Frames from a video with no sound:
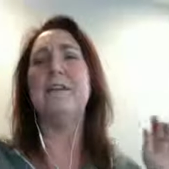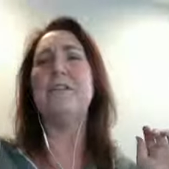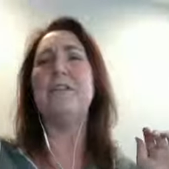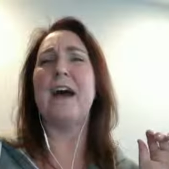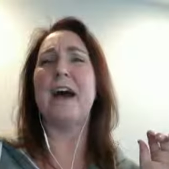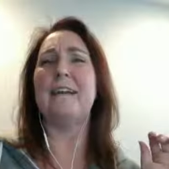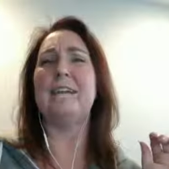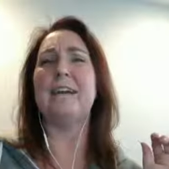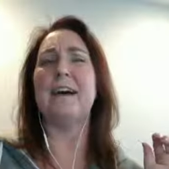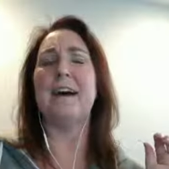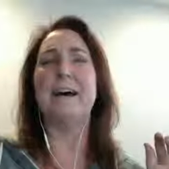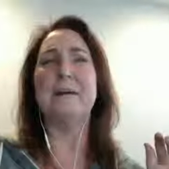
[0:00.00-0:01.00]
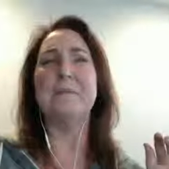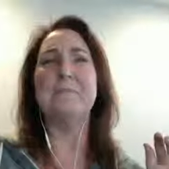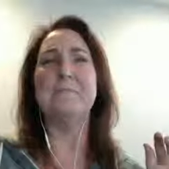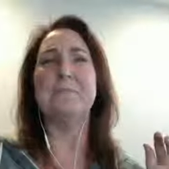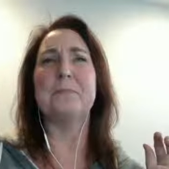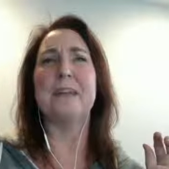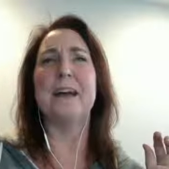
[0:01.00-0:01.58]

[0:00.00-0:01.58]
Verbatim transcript: that um,